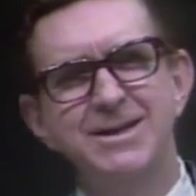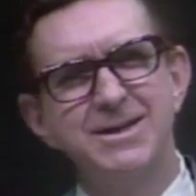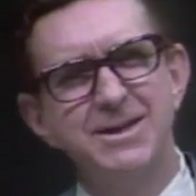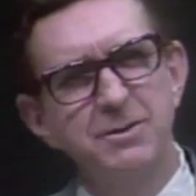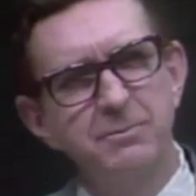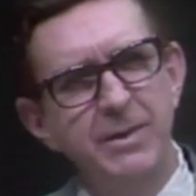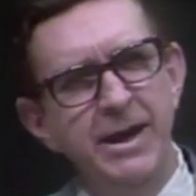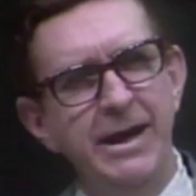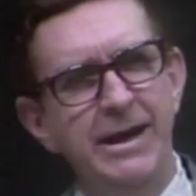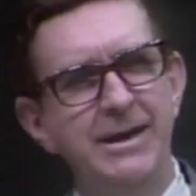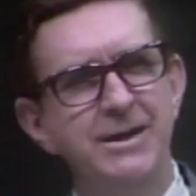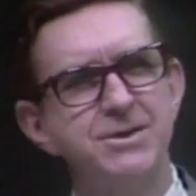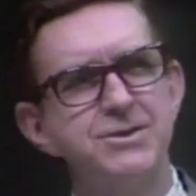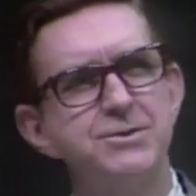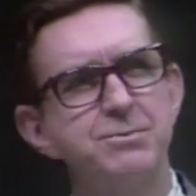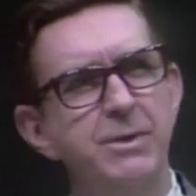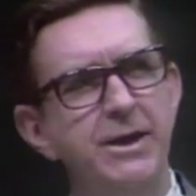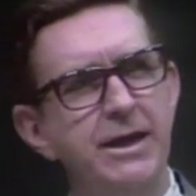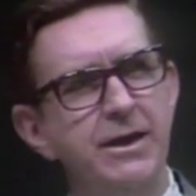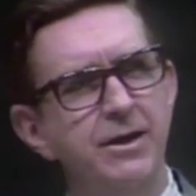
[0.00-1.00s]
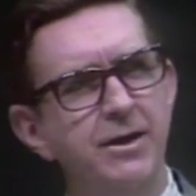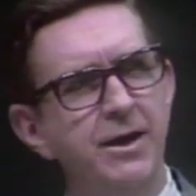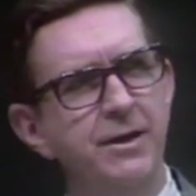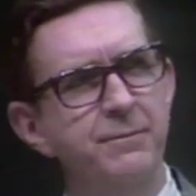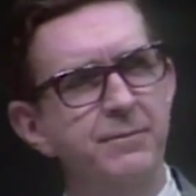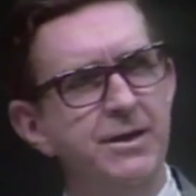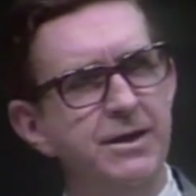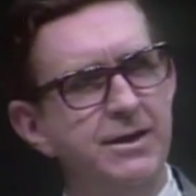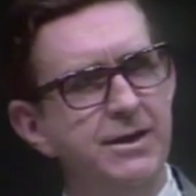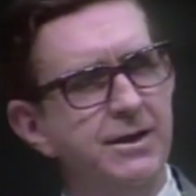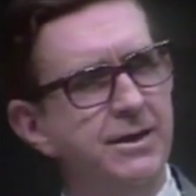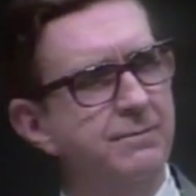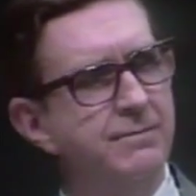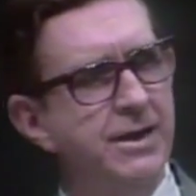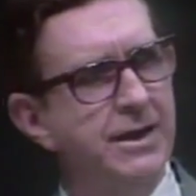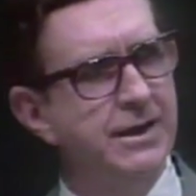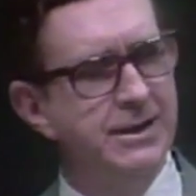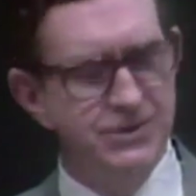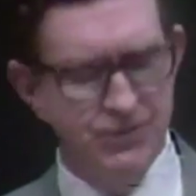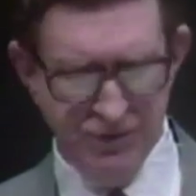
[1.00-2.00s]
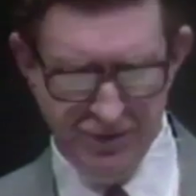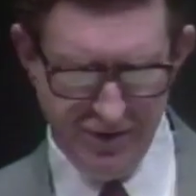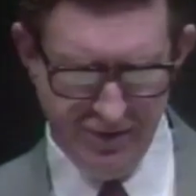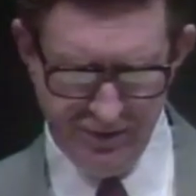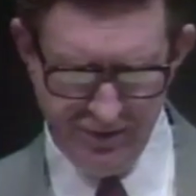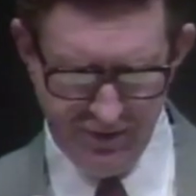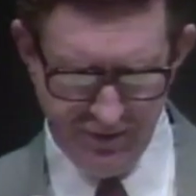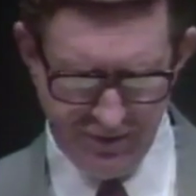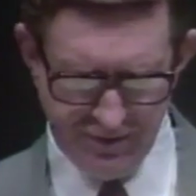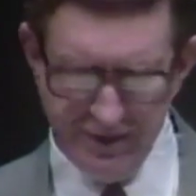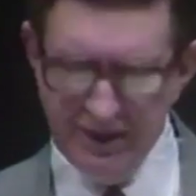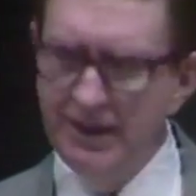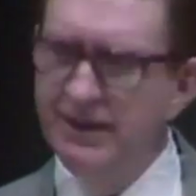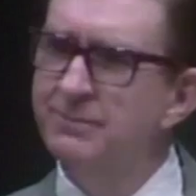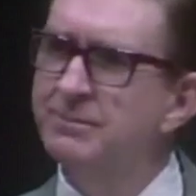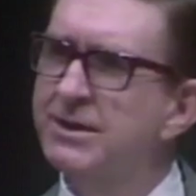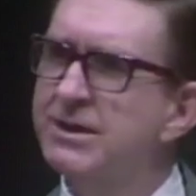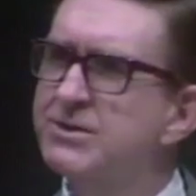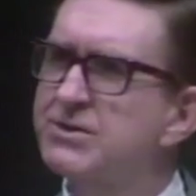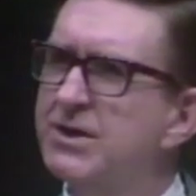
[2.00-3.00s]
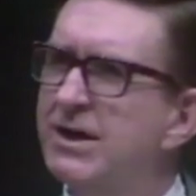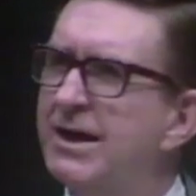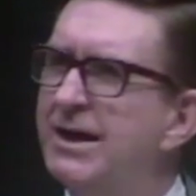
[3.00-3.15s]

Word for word: demands made on me, and many church assignments.